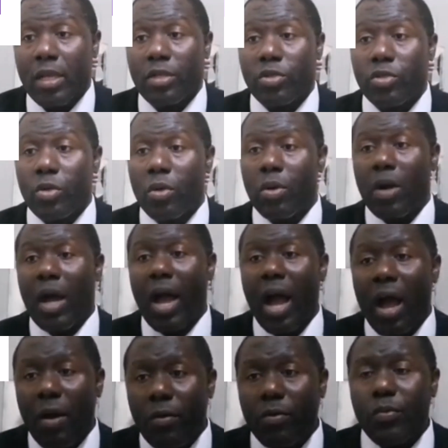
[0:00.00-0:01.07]
So
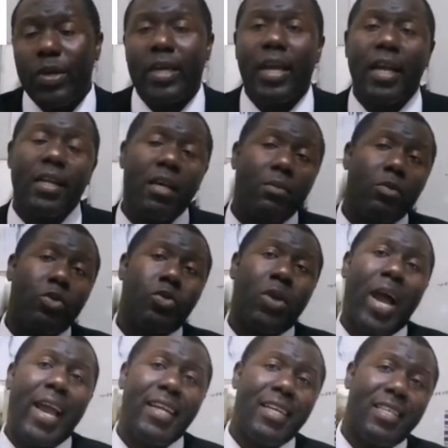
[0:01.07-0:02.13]
how we can able
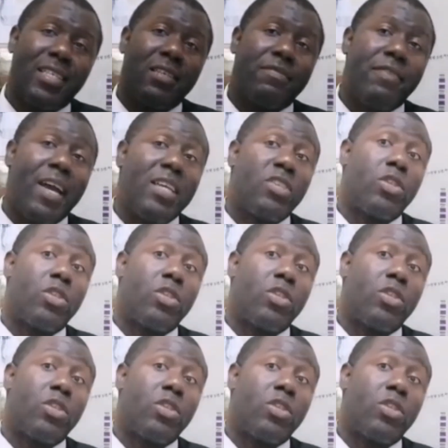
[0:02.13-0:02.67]
to identify